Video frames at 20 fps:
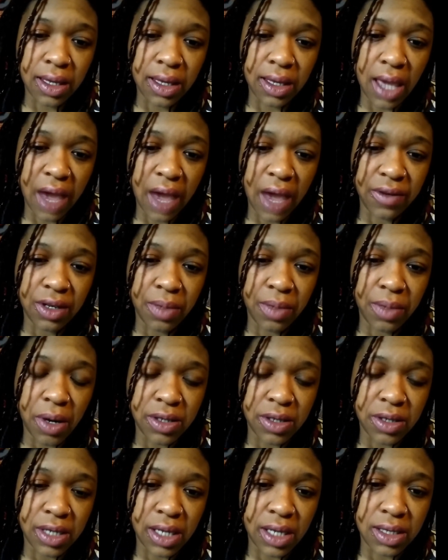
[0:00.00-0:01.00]
after the
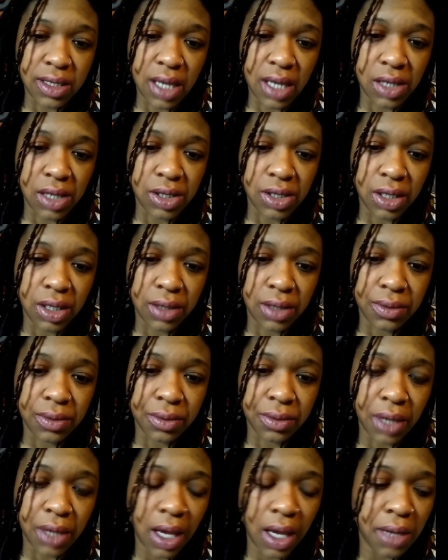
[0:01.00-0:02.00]
person has touched it.
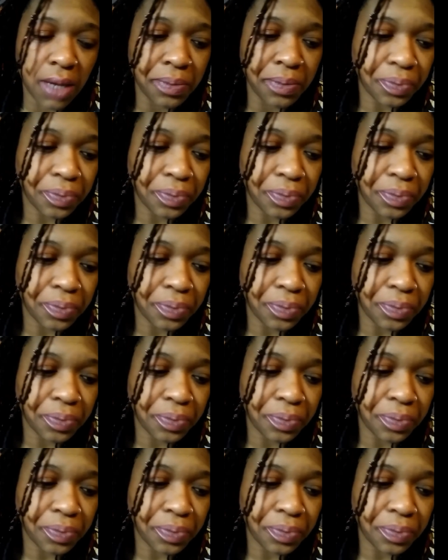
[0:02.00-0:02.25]
Okay,